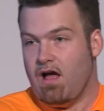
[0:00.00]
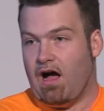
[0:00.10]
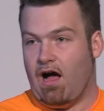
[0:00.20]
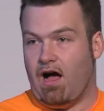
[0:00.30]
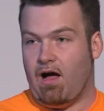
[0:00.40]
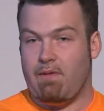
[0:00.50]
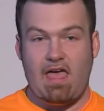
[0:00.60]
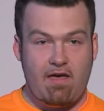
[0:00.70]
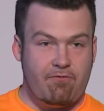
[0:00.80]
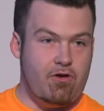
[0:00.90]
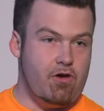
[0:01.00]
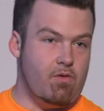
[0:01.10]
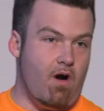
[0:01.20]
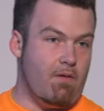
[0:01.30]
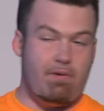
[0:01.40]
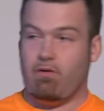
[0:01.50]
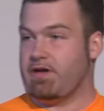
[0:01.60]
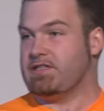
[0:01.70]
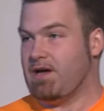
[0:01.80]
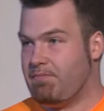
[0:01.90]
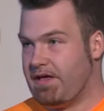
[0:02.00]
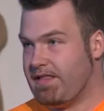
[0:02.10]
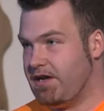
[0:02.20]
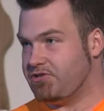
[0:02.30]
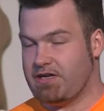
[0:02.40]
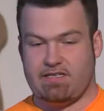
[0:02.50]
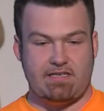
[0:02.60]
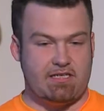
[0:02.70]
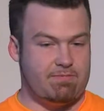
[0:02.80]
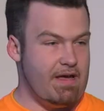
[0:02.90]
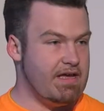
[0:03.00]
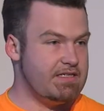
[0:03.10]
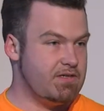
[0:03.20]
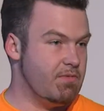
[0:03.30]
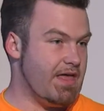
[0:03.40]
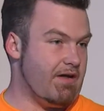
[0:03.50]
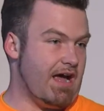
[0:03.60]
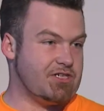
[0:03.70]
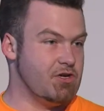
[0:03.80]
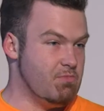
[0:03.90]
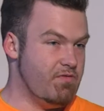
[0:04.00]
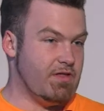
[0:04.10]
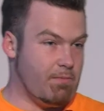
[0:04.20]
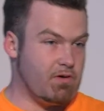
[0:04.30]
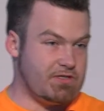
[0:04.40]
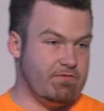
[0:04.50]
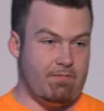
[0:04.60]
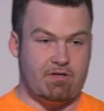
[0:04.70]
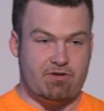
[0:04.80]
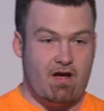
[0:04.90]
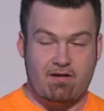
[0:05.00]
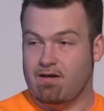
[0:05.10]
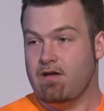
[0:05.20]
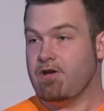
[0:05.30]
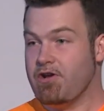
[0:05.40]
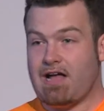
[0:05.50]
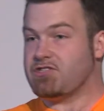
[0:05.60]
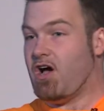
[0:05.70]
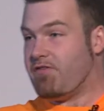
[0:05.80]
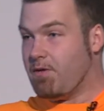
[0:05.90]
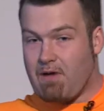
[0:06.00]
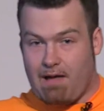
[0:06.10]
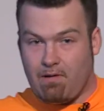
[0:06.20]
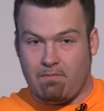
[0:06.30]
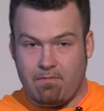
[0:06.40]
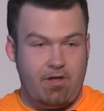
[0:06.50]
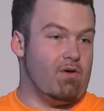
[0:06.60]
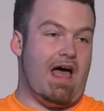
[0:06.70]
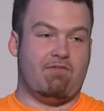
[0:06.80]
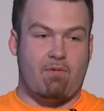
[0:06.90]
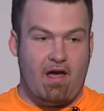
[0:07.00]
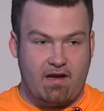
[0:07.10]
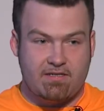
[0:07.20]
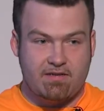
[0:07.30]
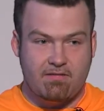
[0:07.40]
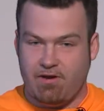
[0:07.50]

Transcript: Um, if you are building something that addresses this space without actually removing the person from the truck, you're not solving the problem. You don't have a product.